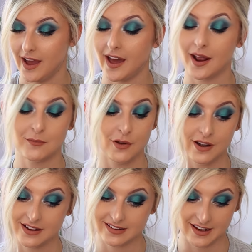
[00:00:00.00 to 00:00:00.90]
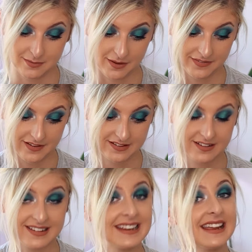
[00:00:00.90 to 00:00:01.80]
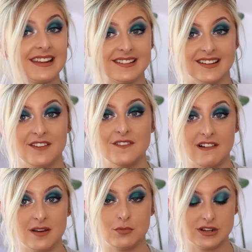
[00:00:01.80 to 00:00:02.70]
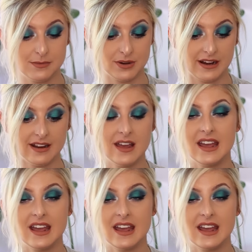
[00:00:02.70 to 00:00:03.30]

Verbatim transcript: and I'm very excited about this because it is a very pretty plant.